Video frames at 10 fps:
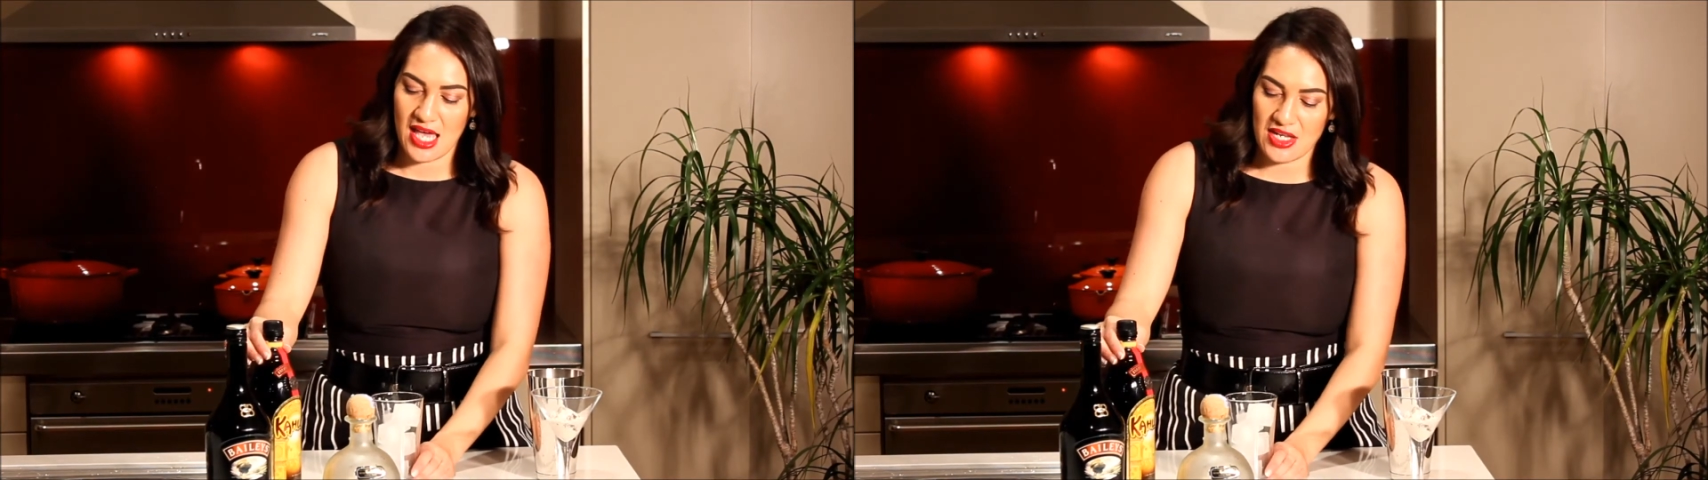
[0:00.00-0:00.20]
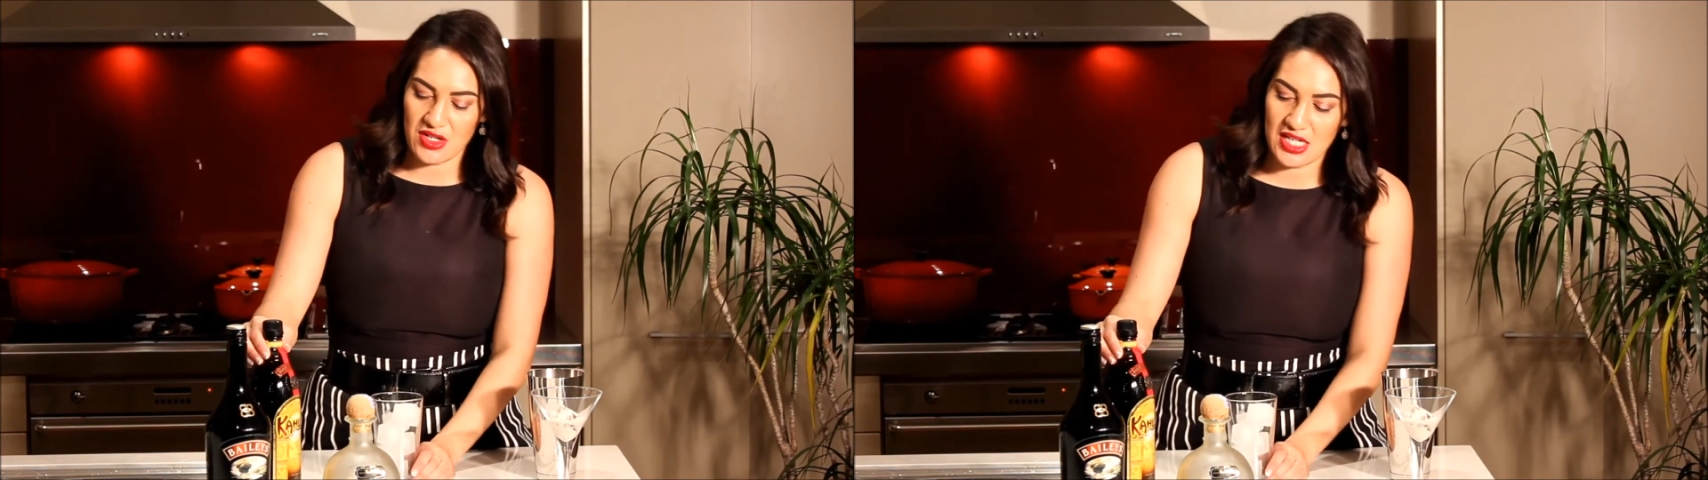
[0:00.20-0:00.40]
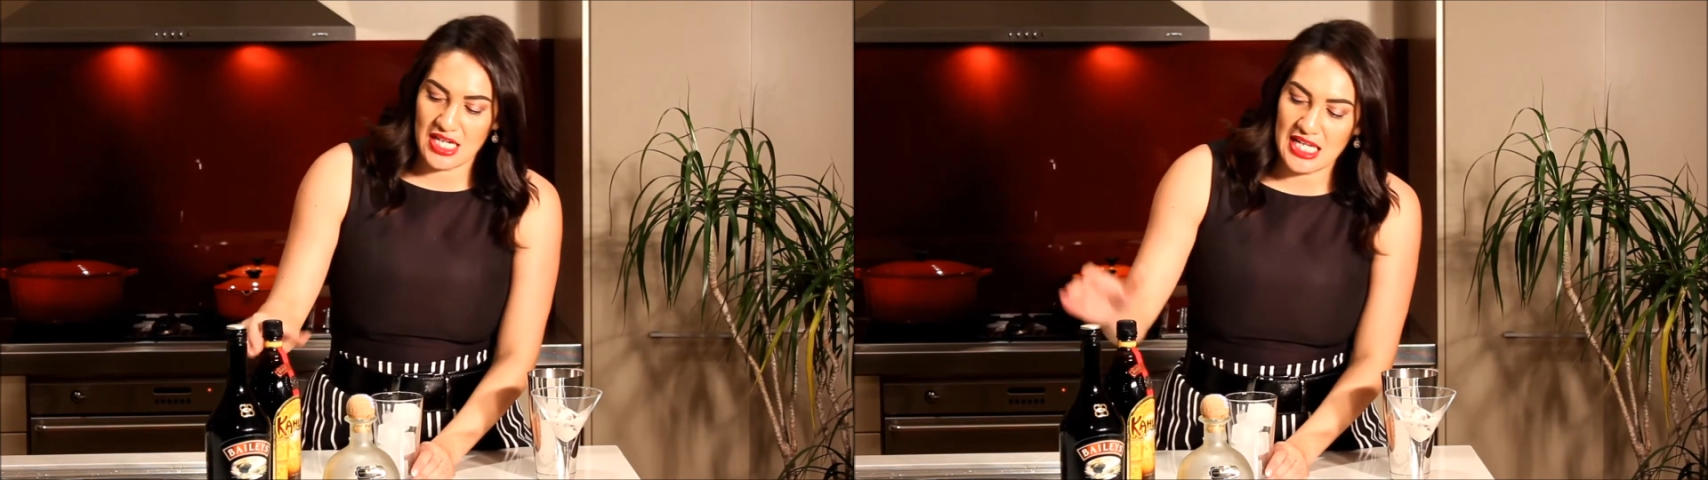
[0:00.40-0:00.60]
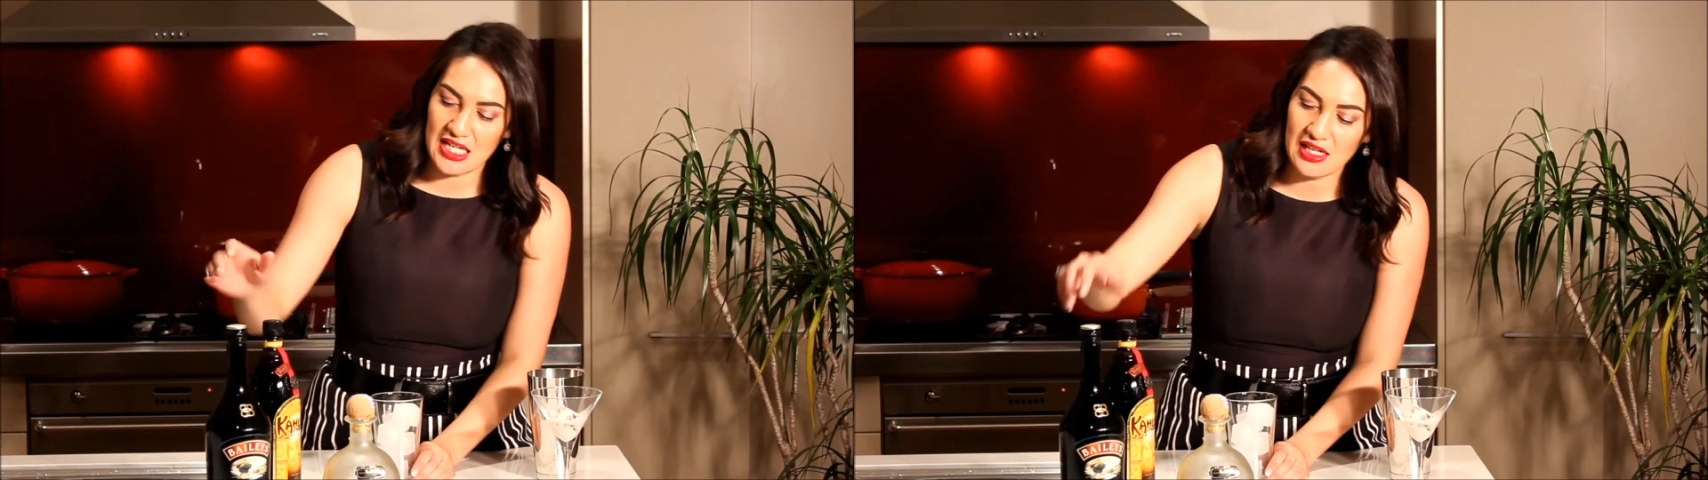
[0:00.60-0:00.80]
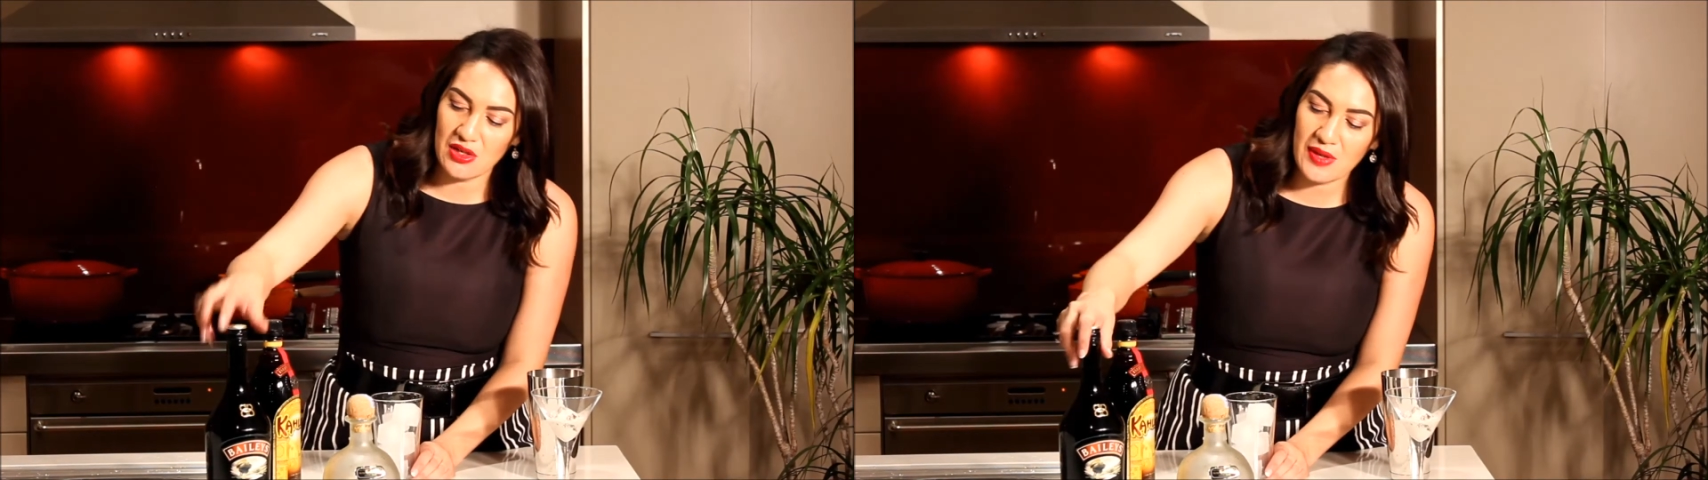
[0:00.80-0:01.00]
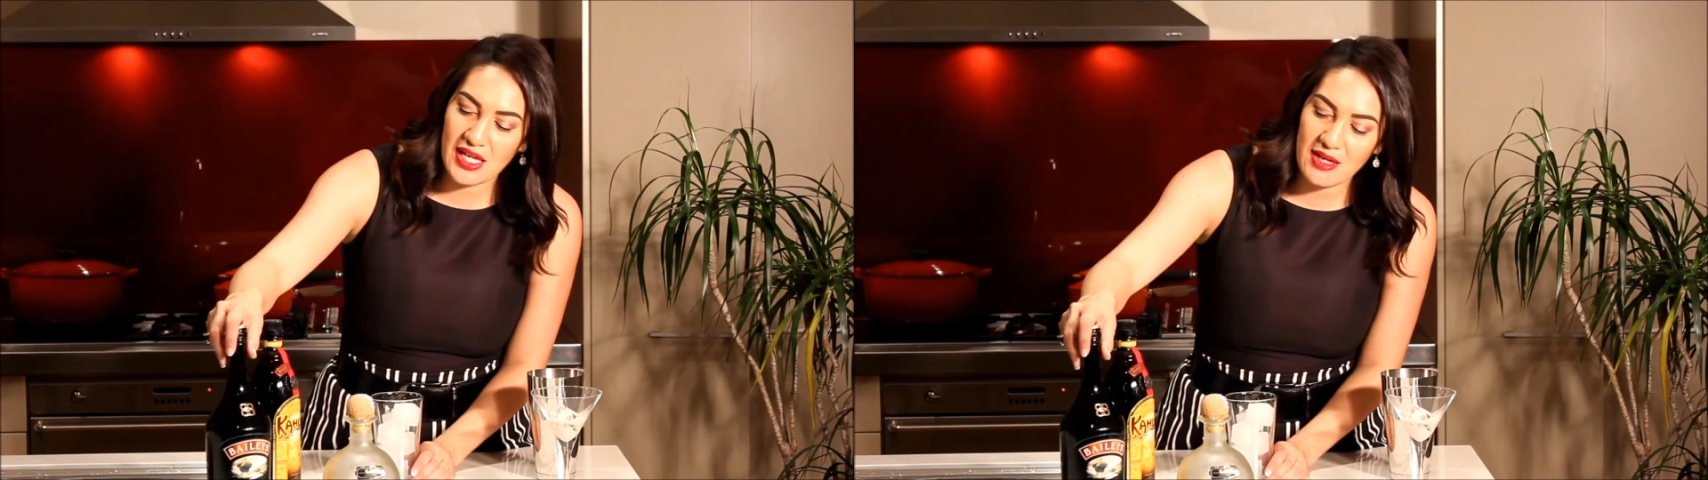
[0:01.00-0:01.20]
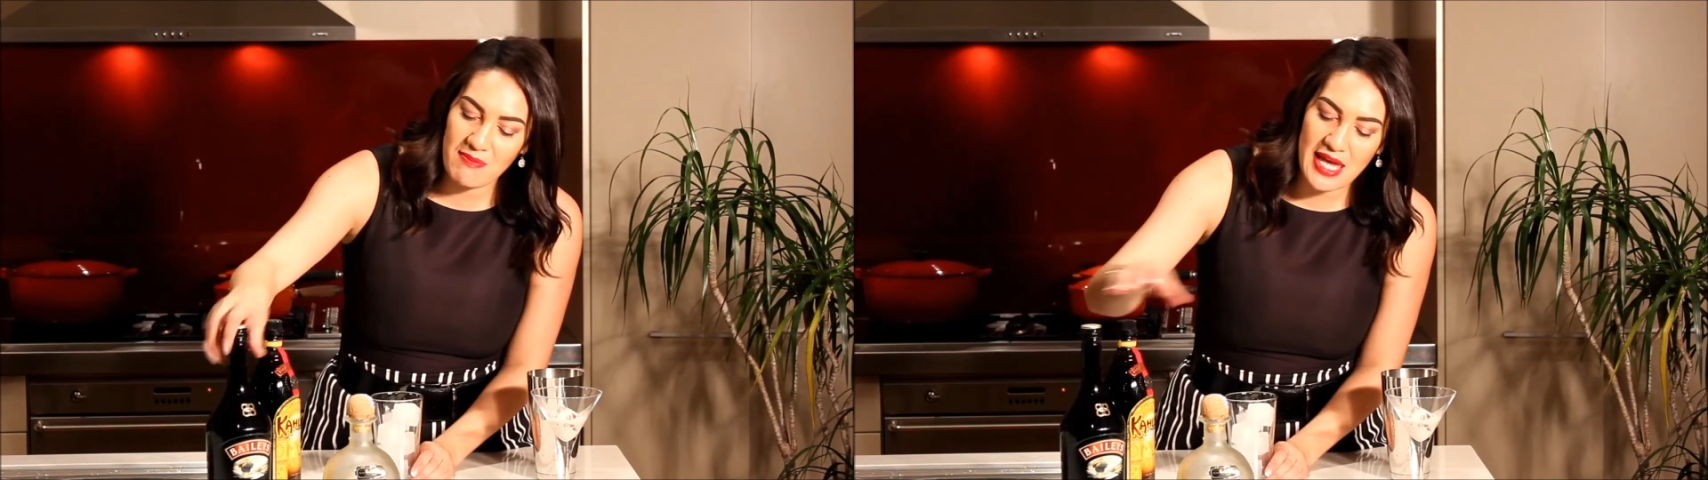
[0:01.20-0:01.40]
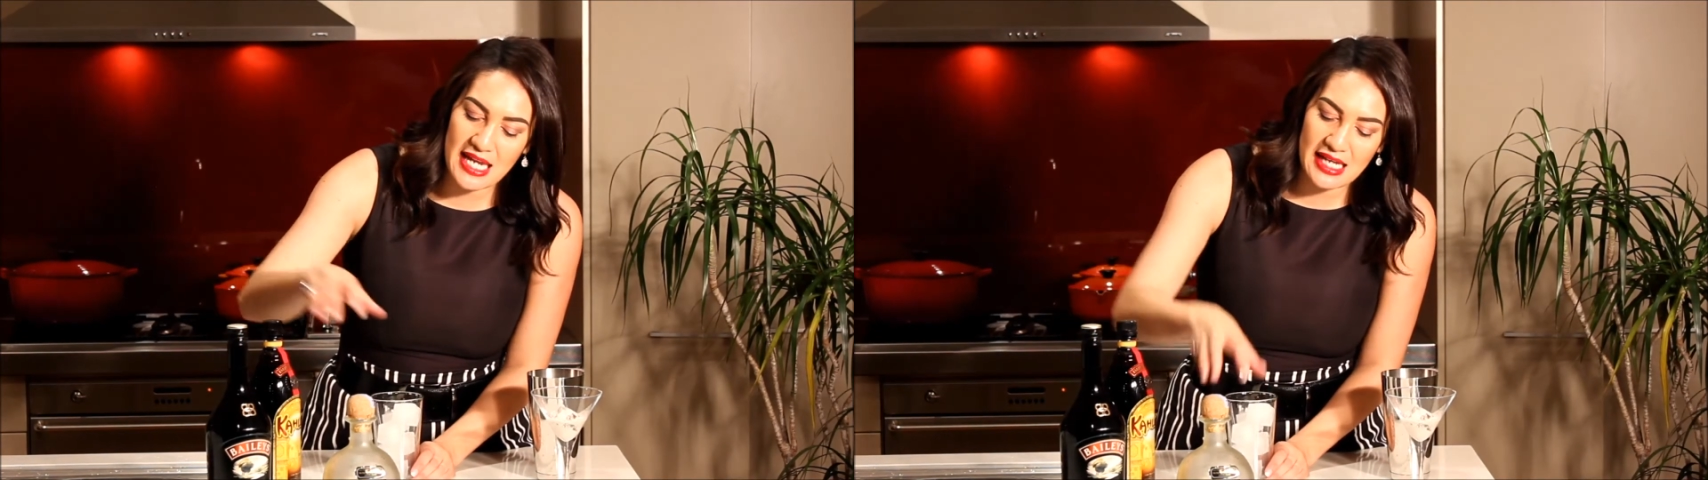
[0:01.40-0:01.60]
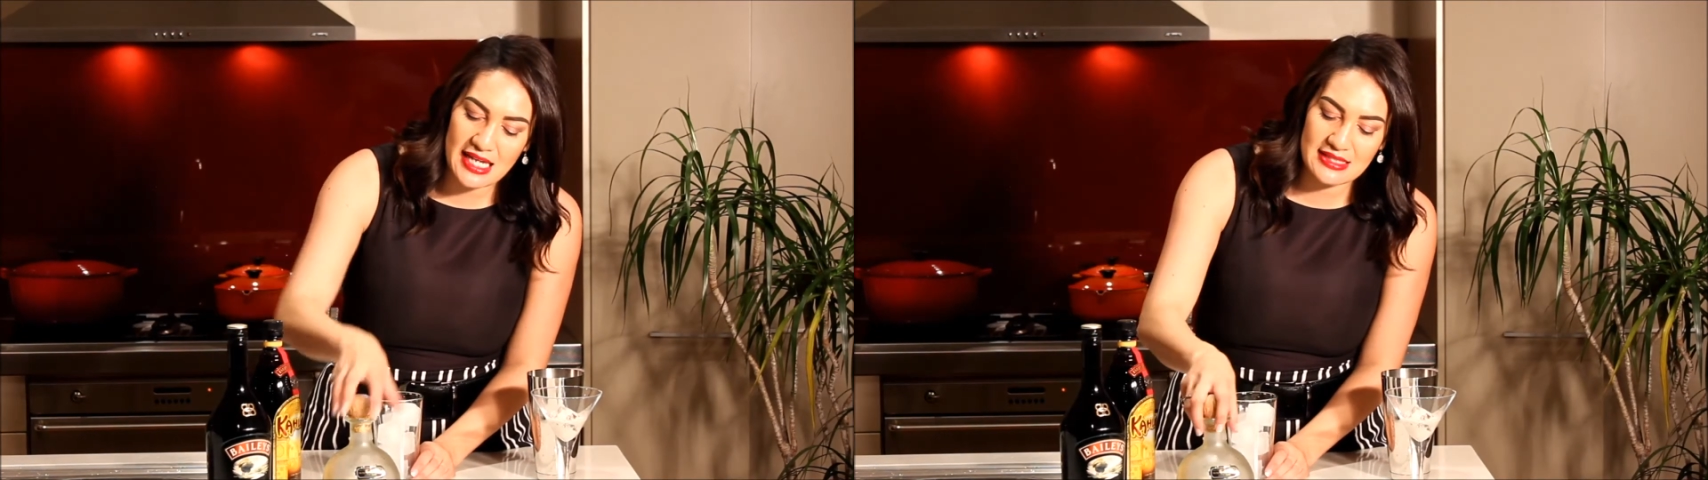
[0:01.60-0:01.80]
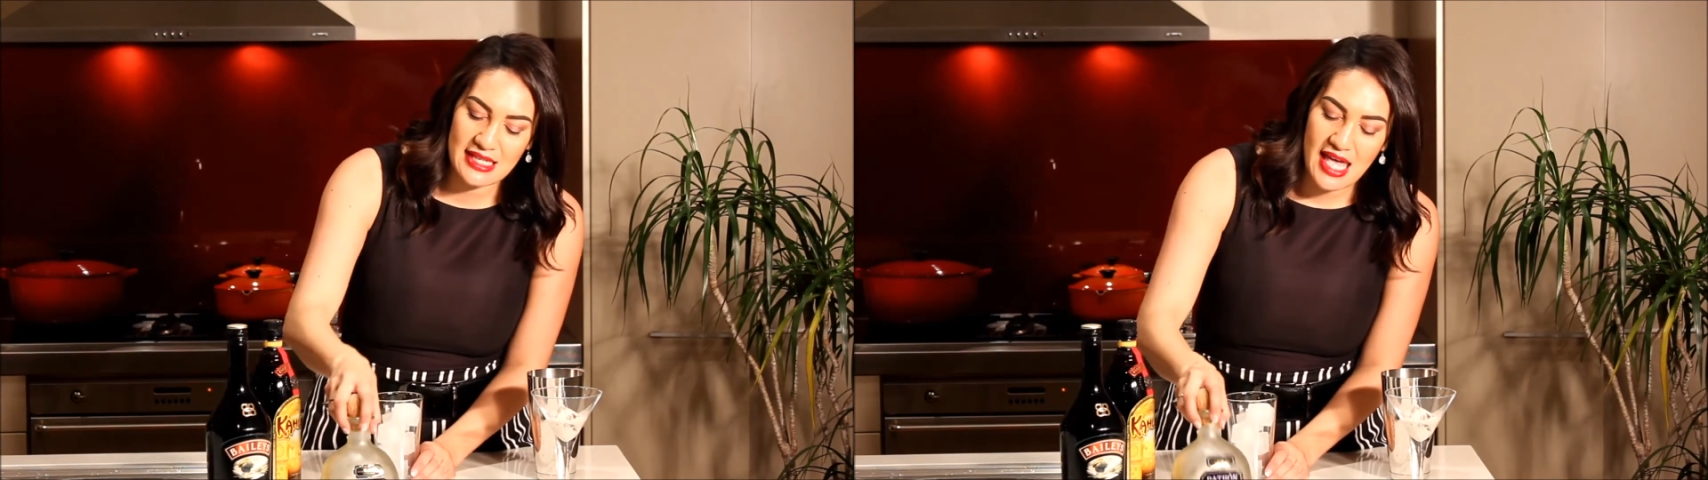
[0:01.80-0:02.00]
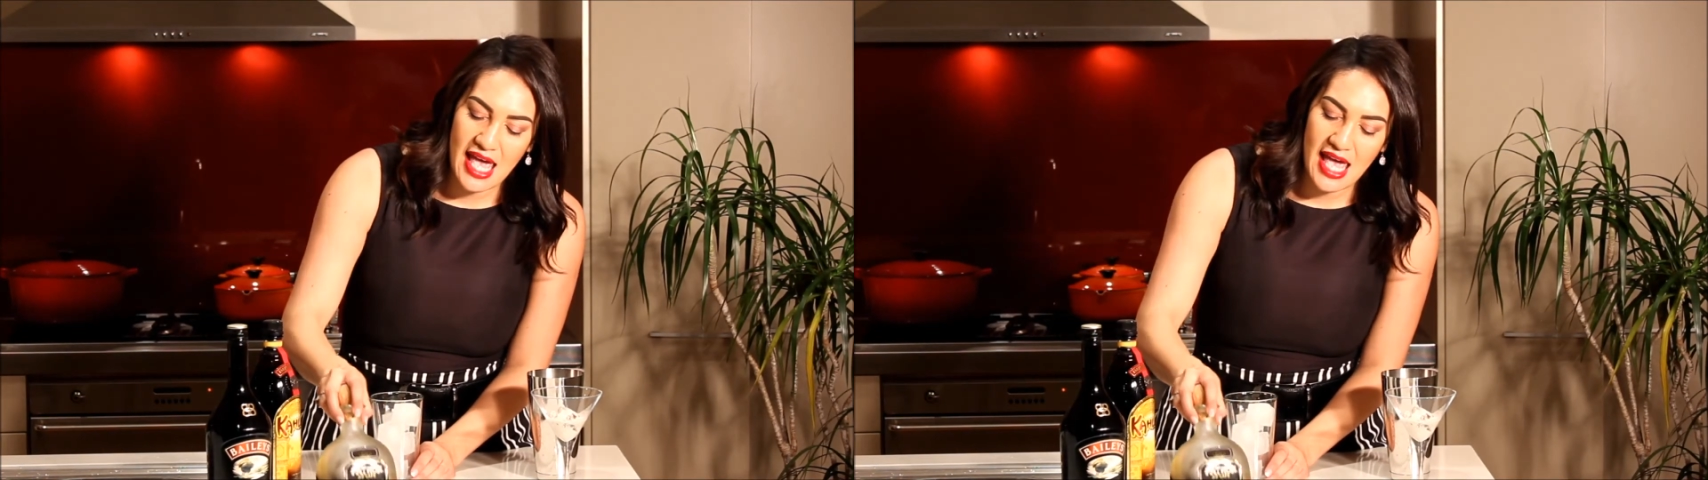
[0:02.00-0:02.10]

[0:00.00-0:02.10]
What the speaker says: and you need Kahlua, Baileys,